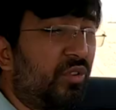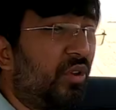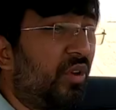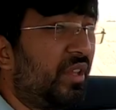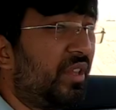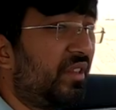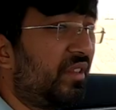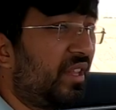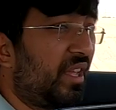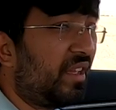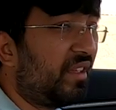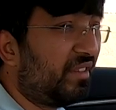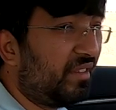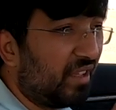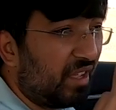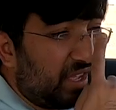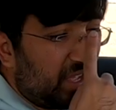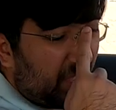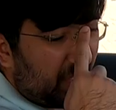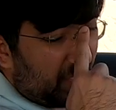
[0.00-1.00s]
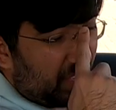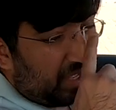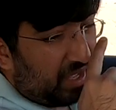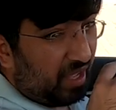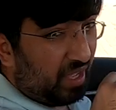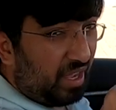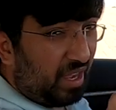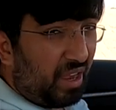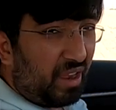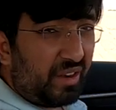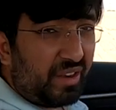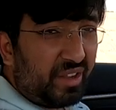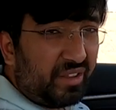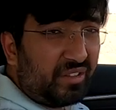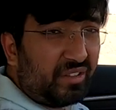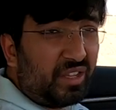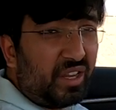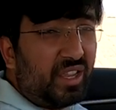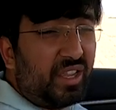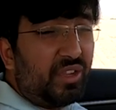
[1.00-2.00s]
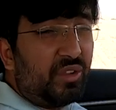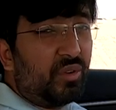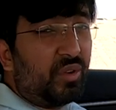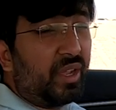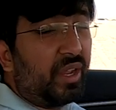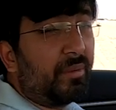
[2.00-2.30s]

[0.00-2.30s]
So on this RS3 you